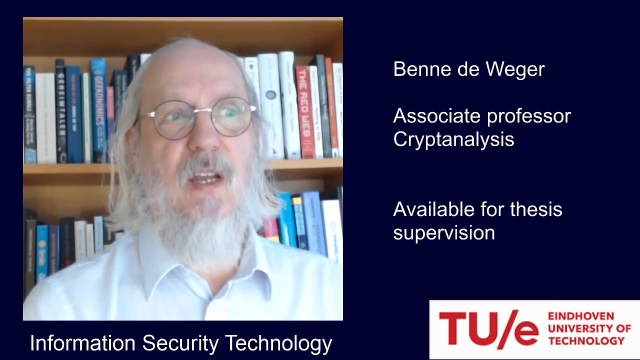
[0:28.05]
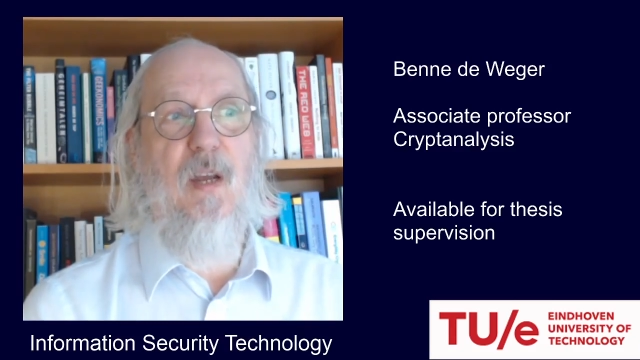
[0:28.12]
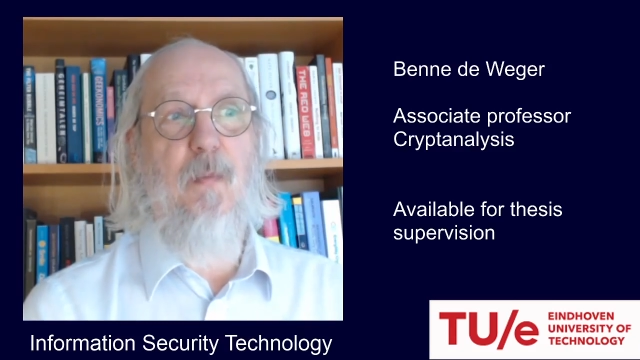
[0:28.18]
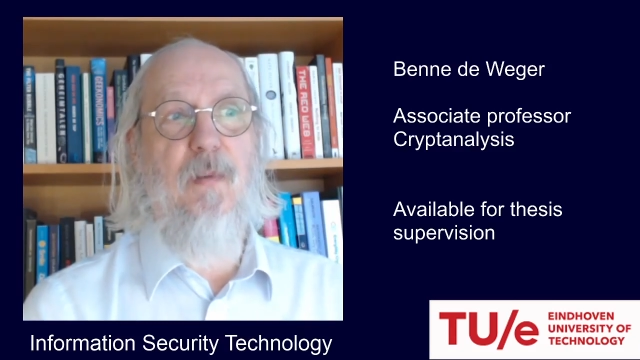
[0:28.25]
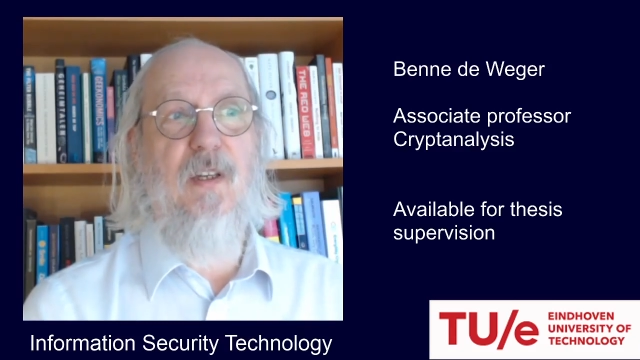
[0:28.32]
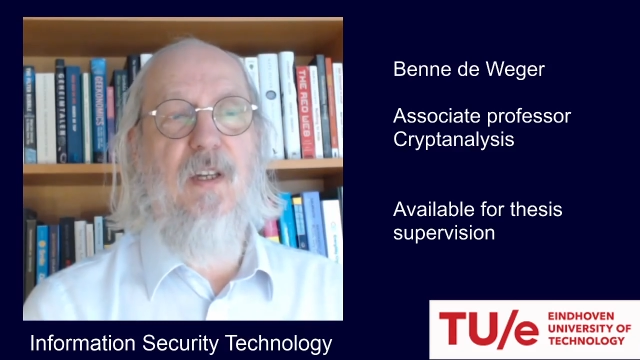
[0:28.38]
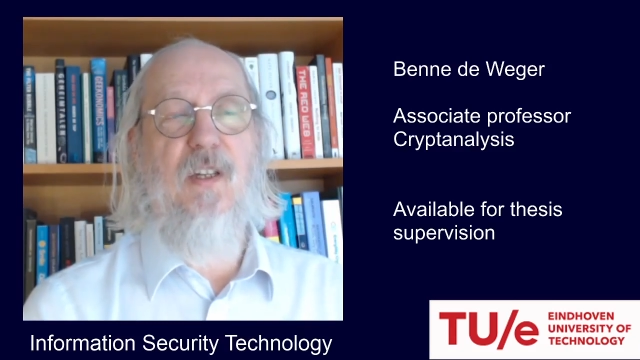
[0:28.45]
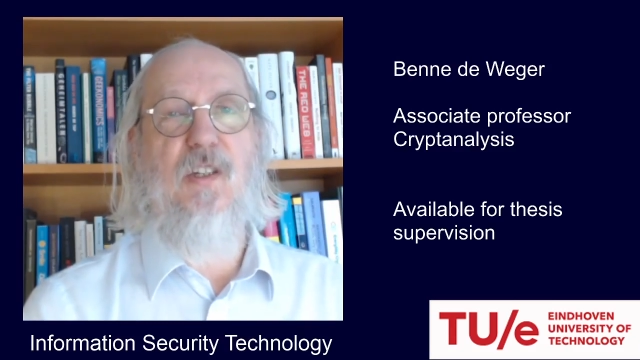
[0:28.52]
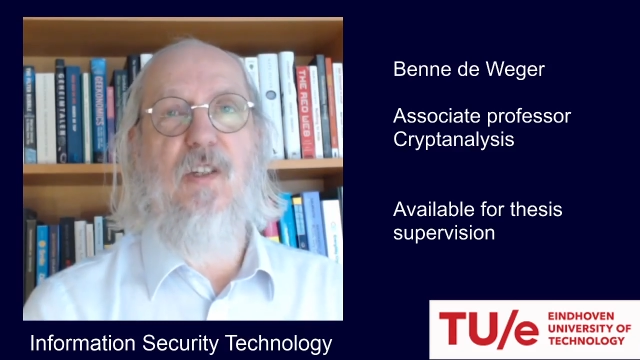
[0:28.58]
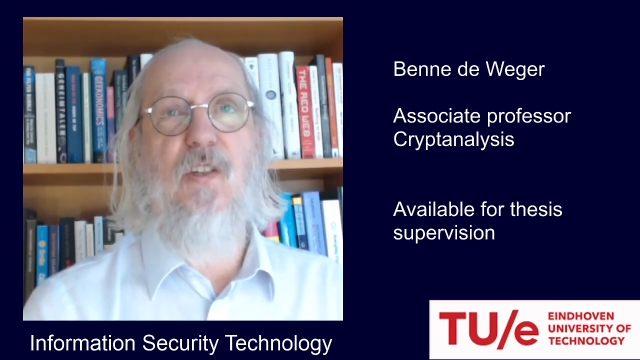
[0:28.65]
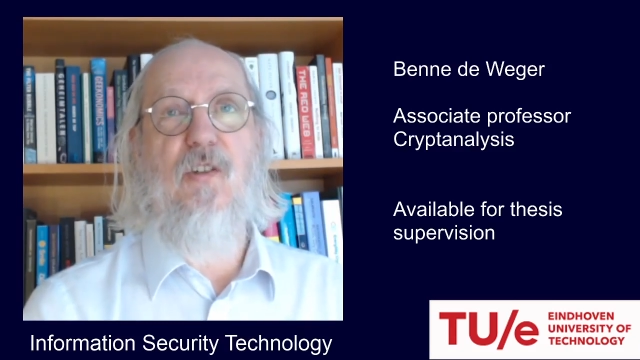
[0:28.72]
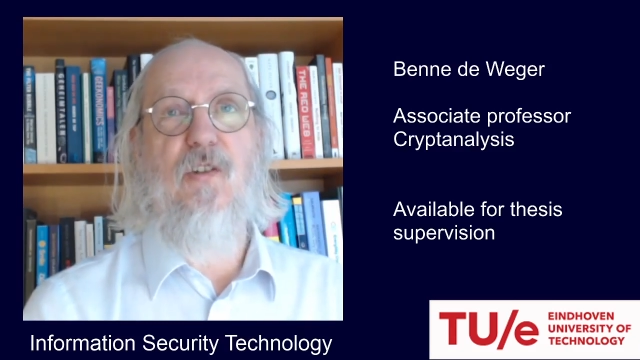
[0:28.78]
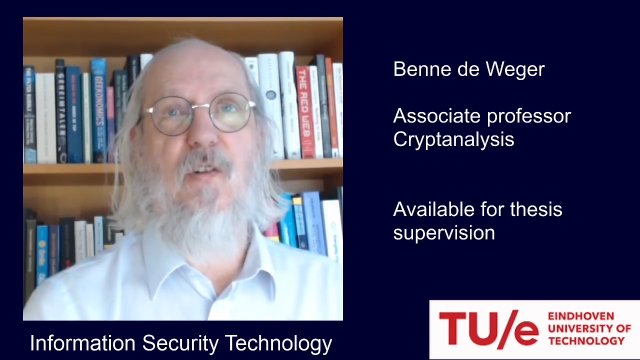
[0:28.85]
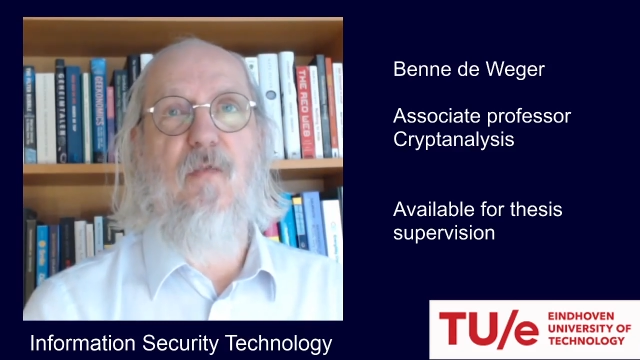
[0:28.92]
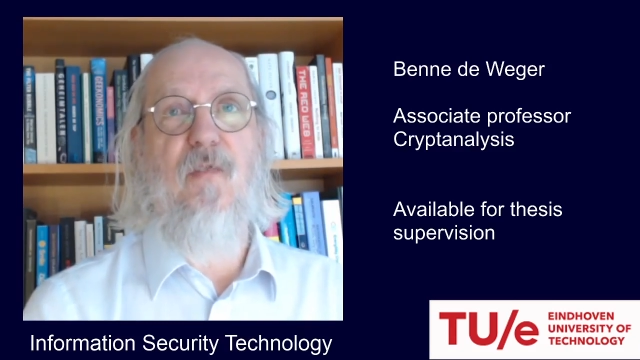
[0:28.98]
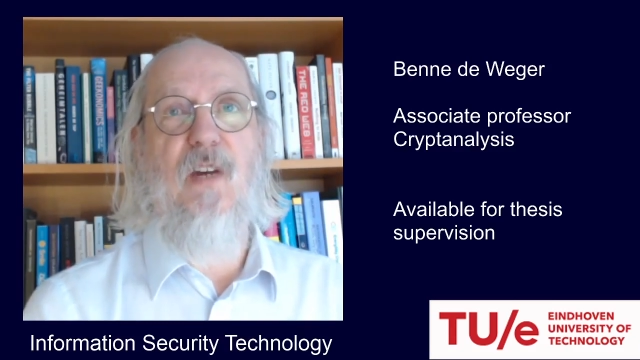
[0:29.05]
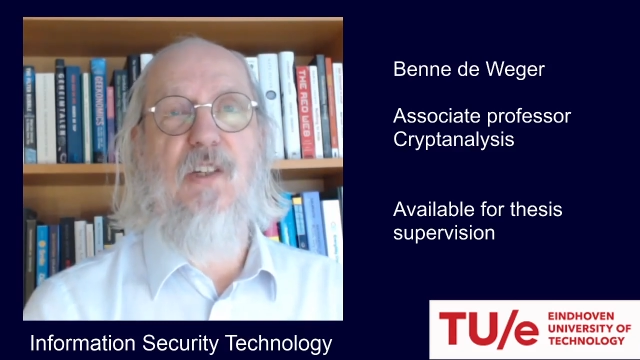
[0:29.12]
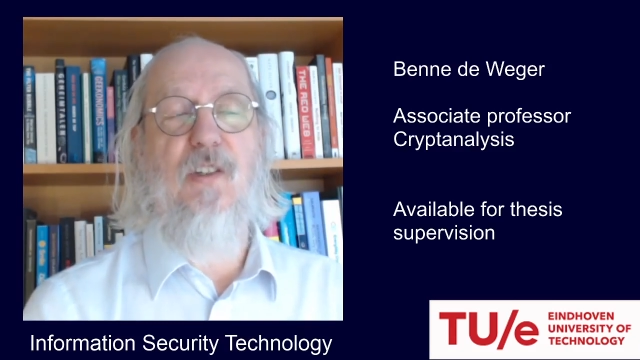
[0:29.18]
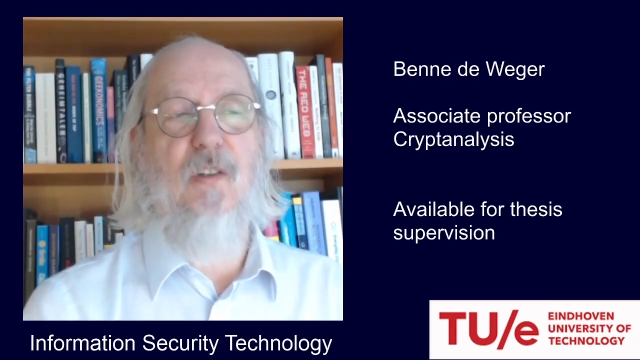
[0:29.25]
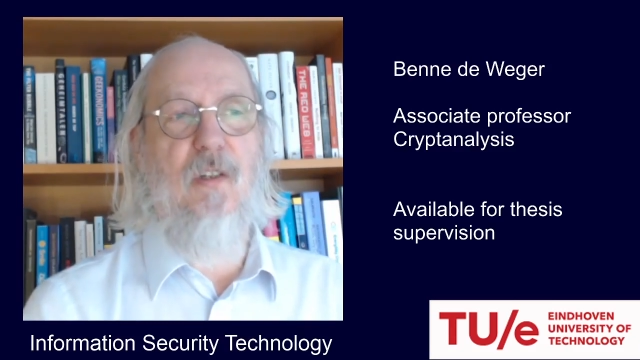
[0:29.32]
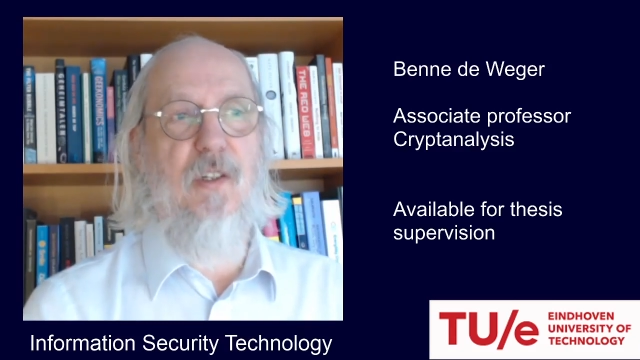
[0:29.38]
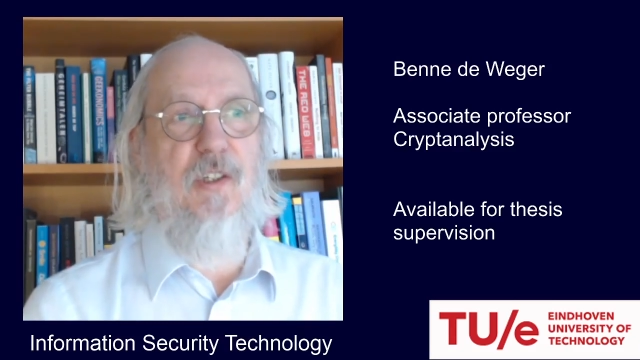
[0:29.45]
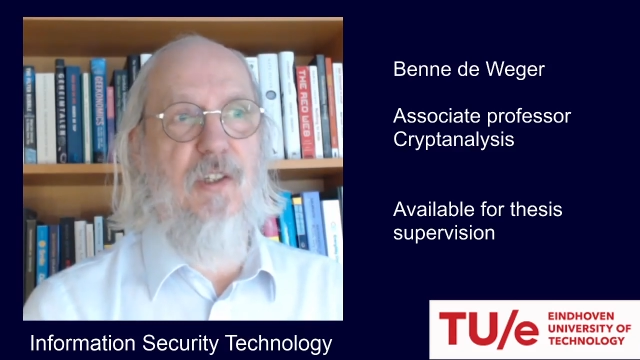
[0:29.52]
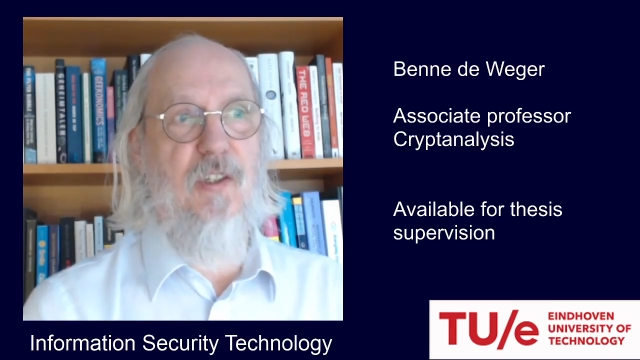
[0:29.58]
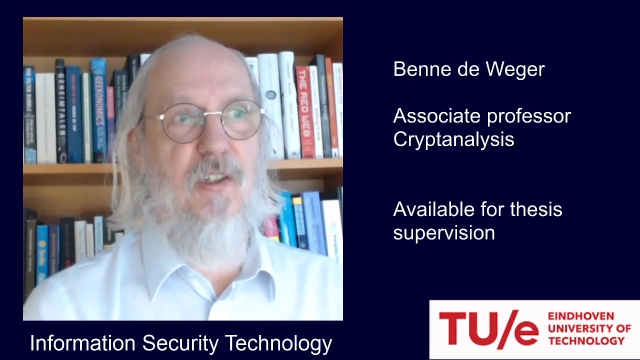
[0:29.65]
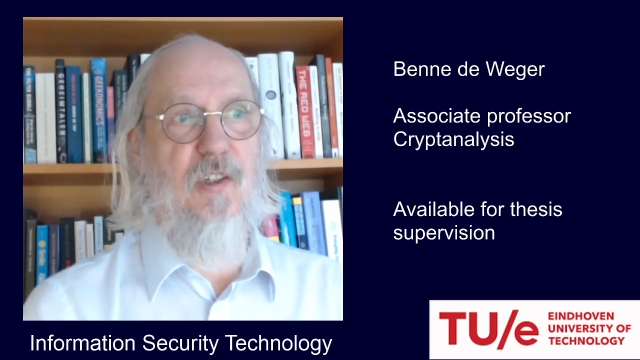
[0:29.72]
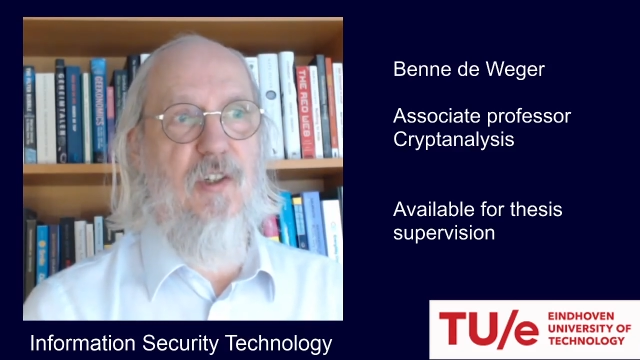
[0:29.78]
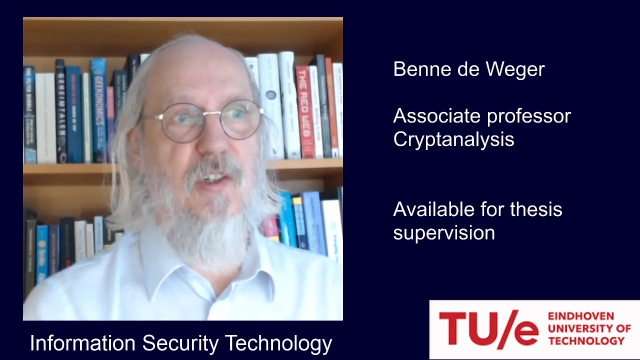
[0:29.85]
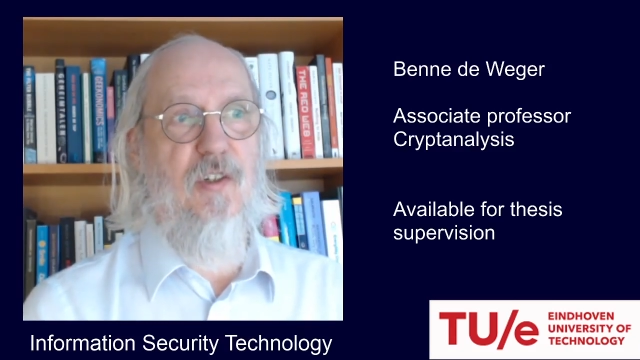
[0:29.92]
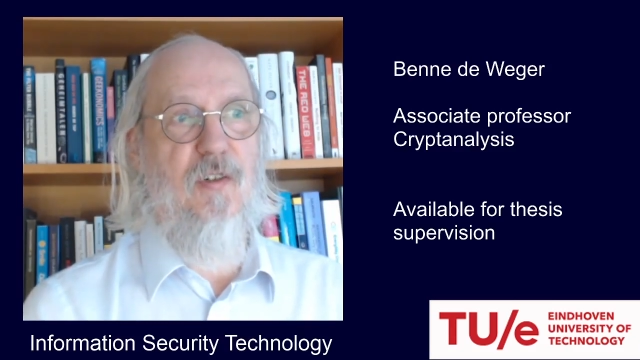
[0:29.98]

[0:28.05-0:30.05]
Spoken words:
applications of hash collisions.